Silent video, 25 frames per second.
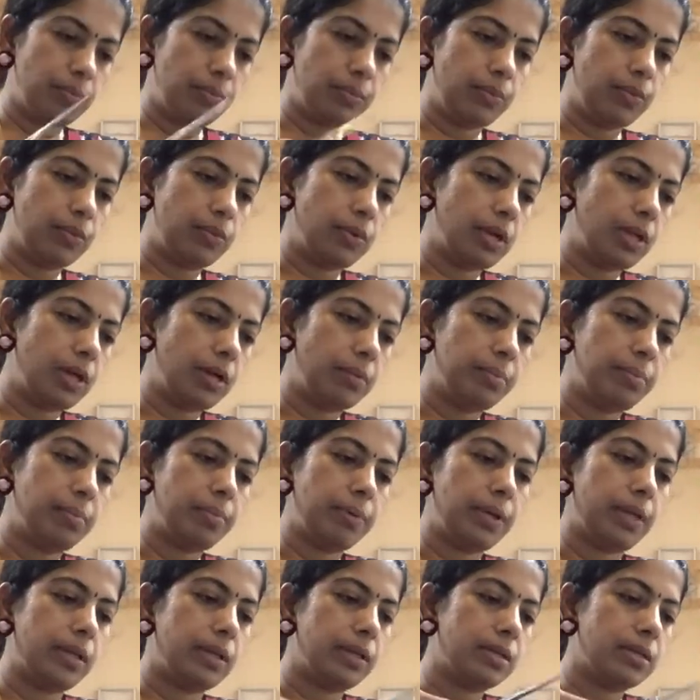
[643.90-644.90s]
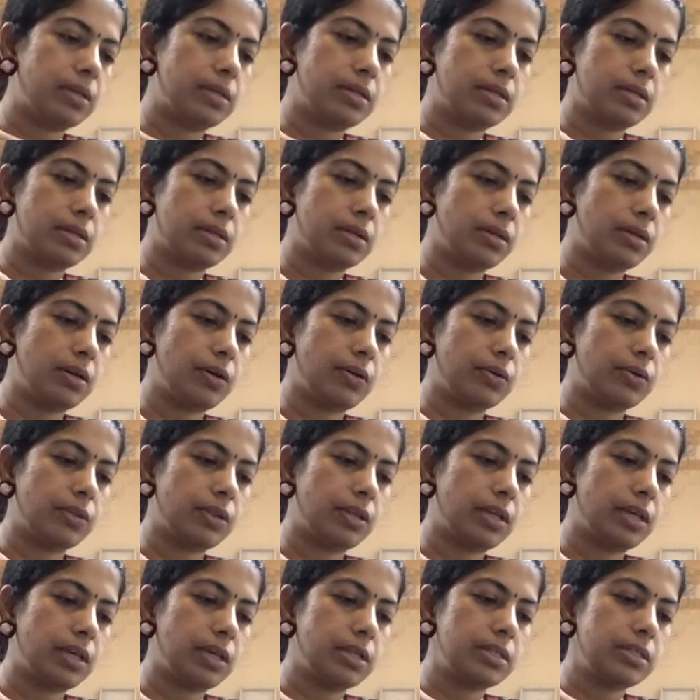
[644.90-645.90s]
pull up and turn out
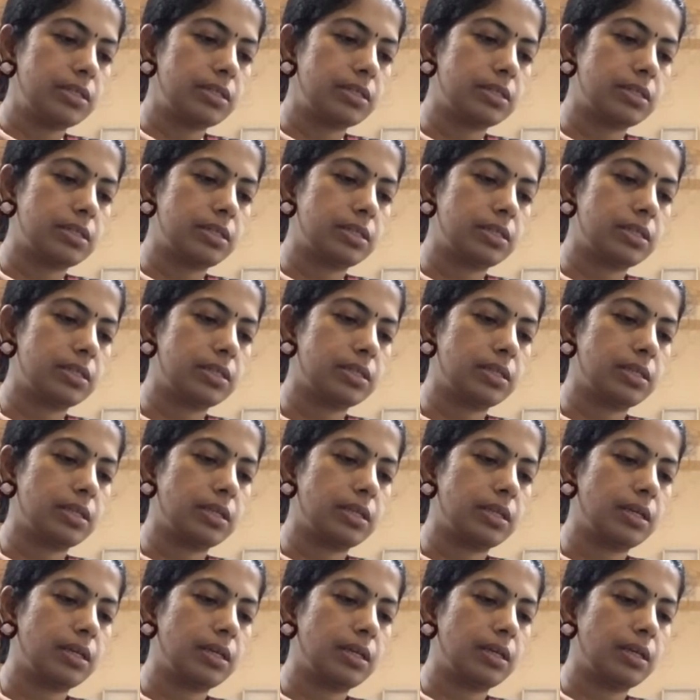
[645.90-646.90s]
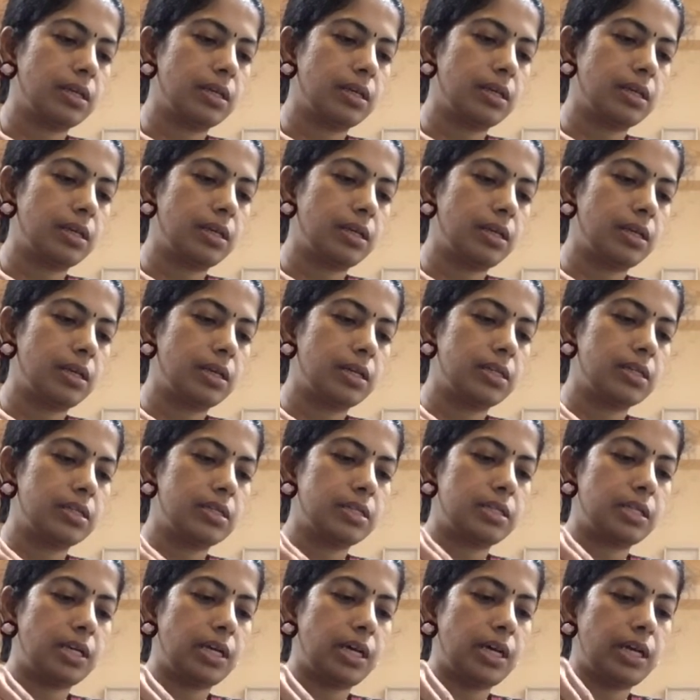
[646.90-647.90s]
things
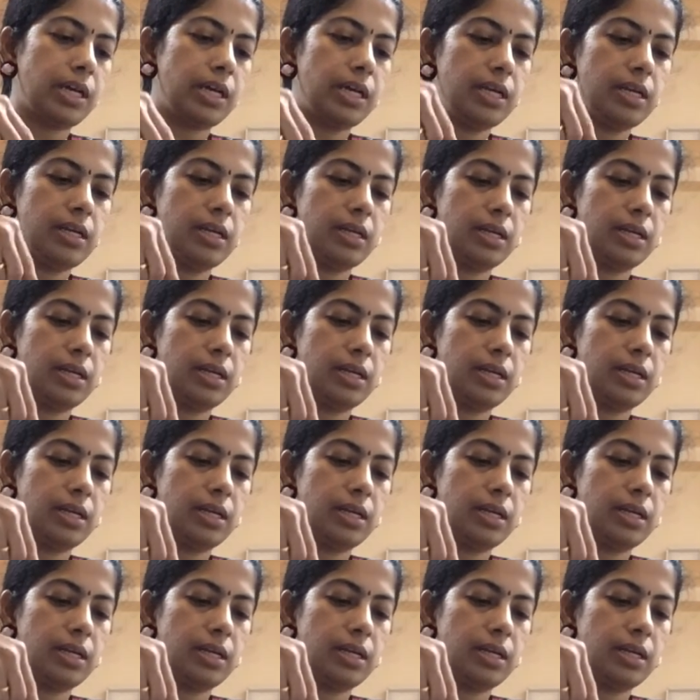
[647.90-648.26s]
inside.